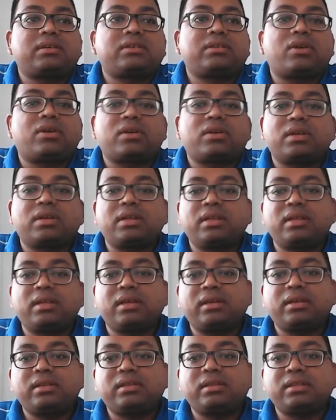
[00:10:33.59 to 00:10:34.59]
talking
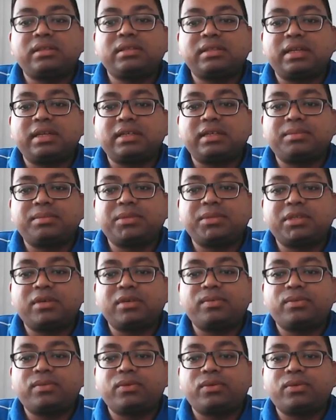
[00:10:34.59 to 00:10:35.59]
here. This centripetal
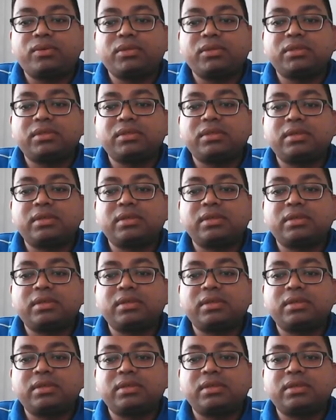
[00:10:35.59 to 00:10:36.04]
force